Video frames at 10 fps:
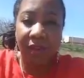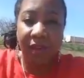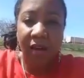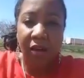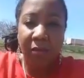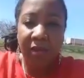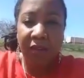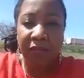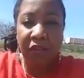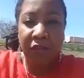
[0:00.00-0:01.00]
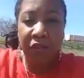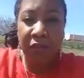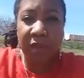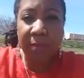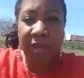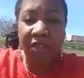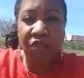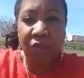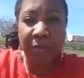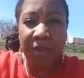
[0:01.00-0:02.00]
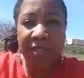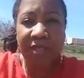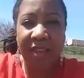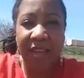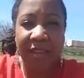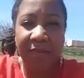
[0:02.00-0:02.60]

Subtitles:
hope there are a few of you that may join me today.